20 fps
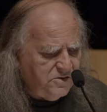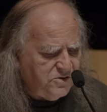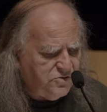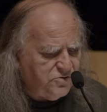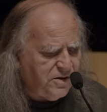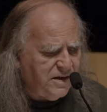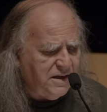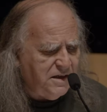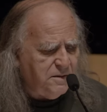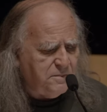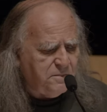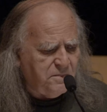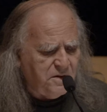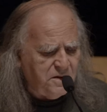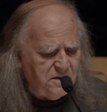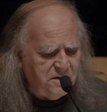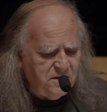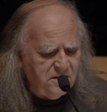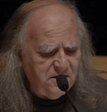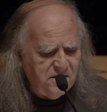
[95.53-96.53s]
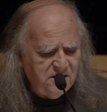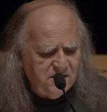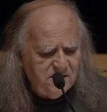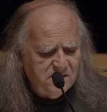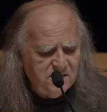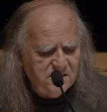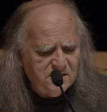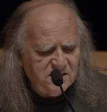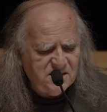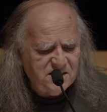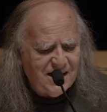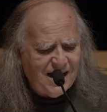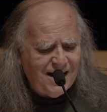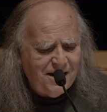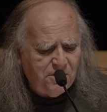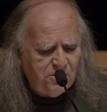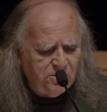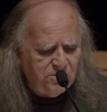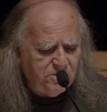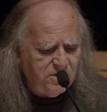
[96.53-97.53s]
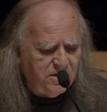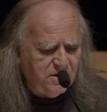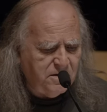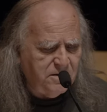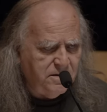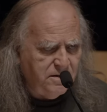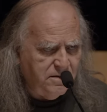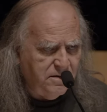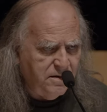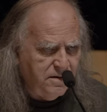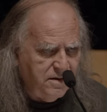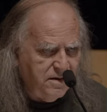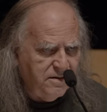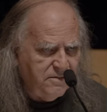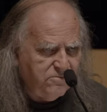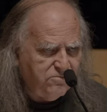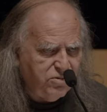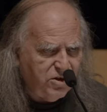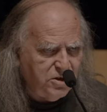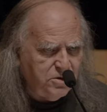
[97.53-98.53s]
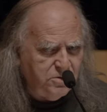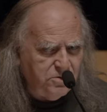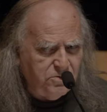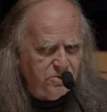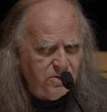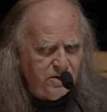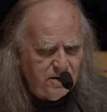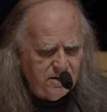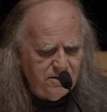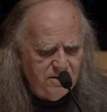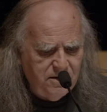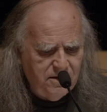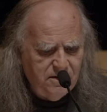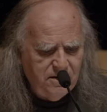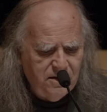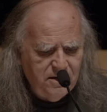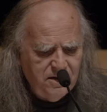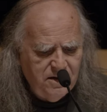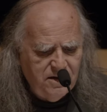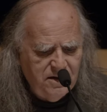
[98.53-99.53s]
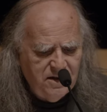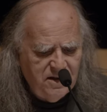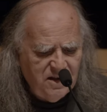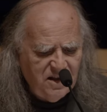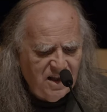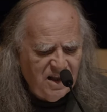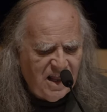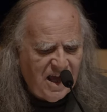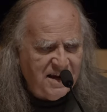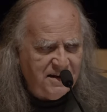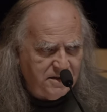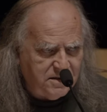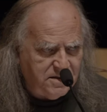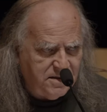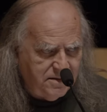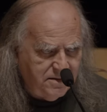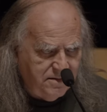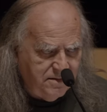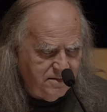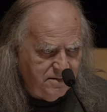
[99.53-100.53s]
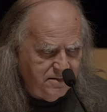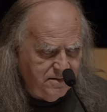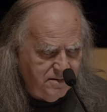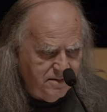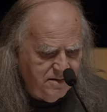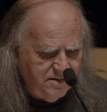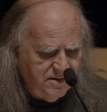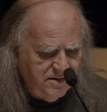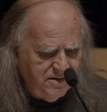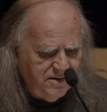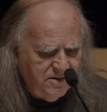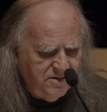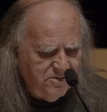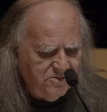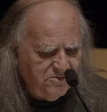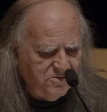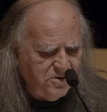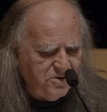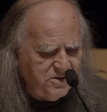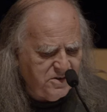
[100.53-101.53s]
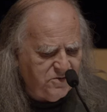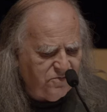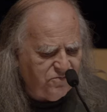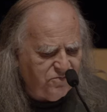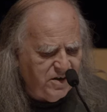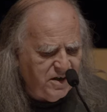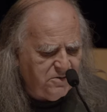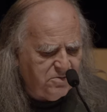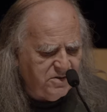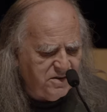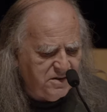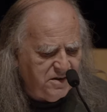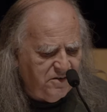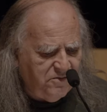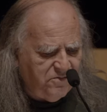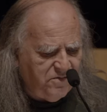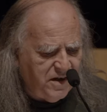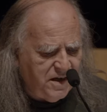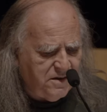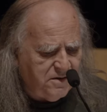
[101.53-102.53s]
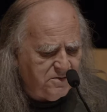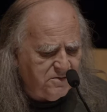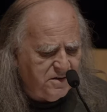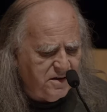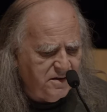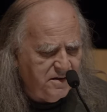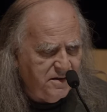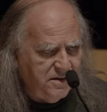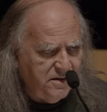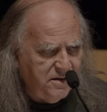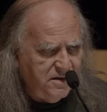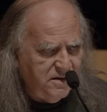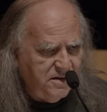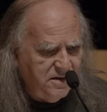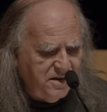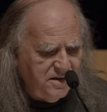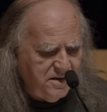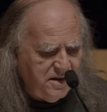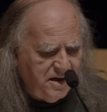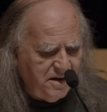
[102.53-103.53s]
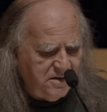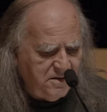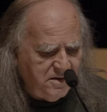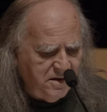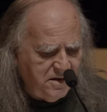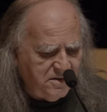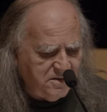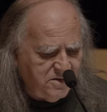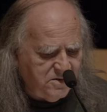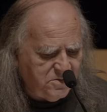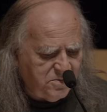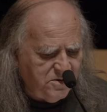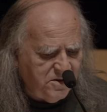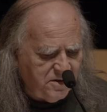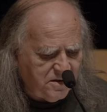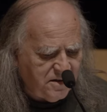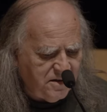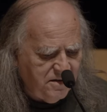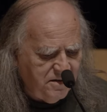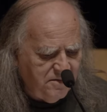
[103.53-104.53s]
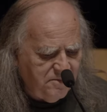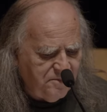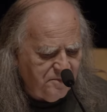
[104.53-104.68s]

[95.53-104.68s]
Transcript: Dream, sound, blue, light, words frequently found in Al Young's work.